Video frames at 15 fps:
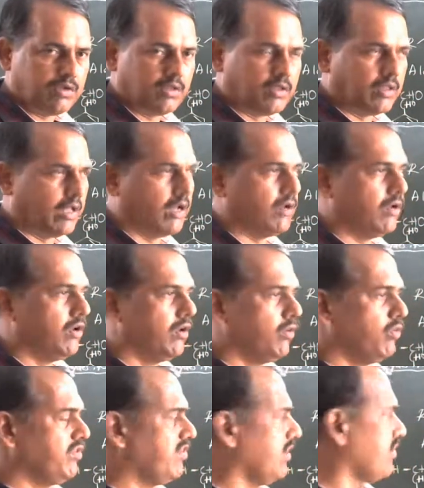Then
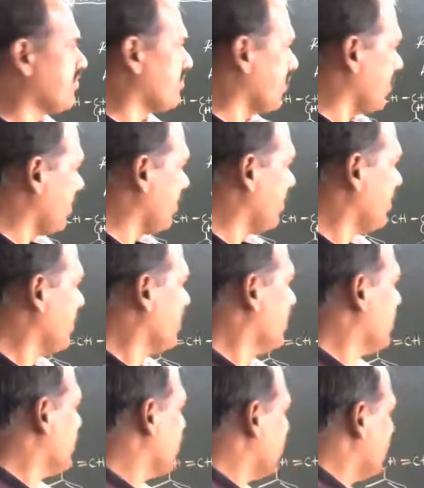we shall study
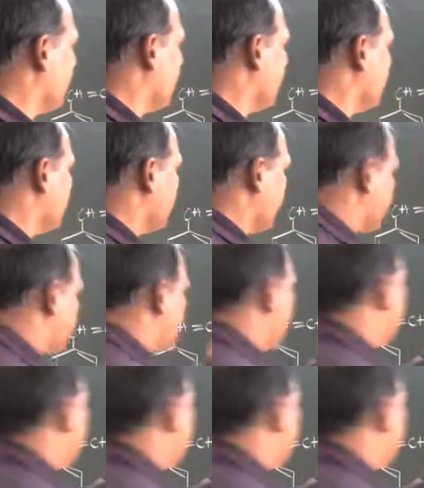the next